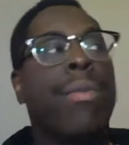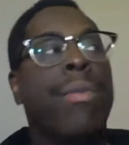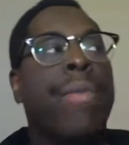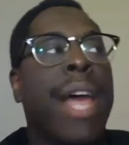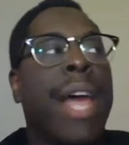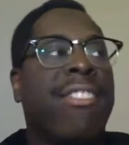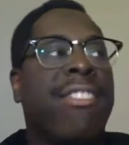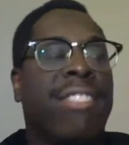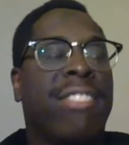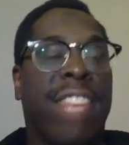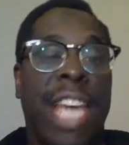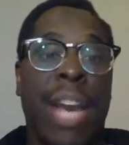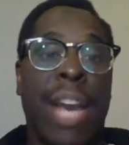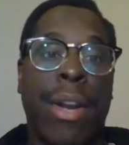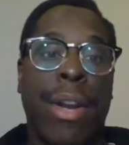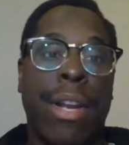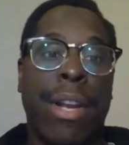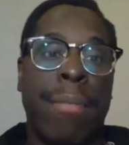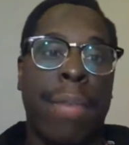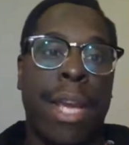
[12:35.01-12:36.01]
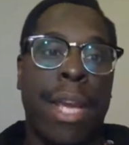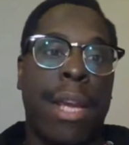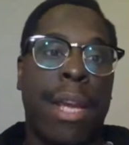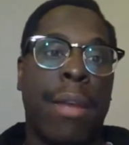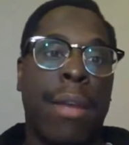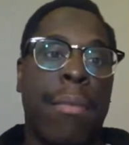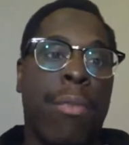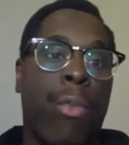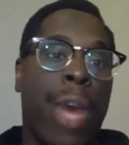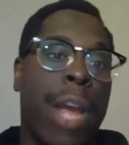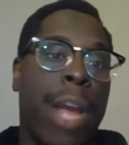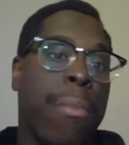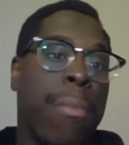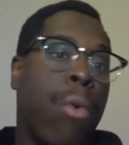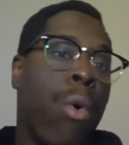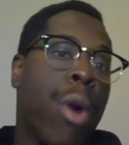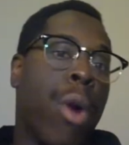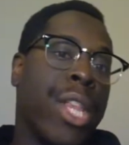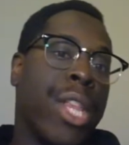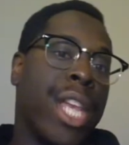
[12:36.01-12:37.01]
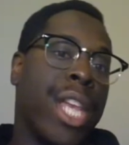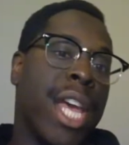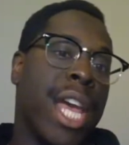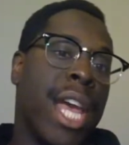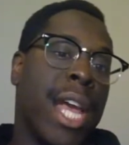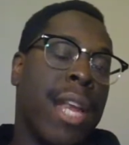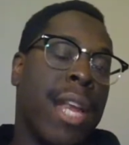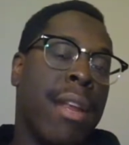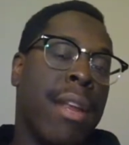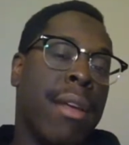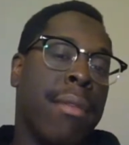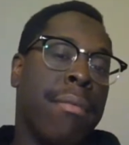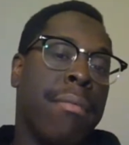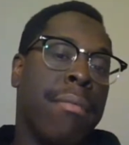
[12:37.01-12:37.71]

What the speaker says: That's scary to me way more than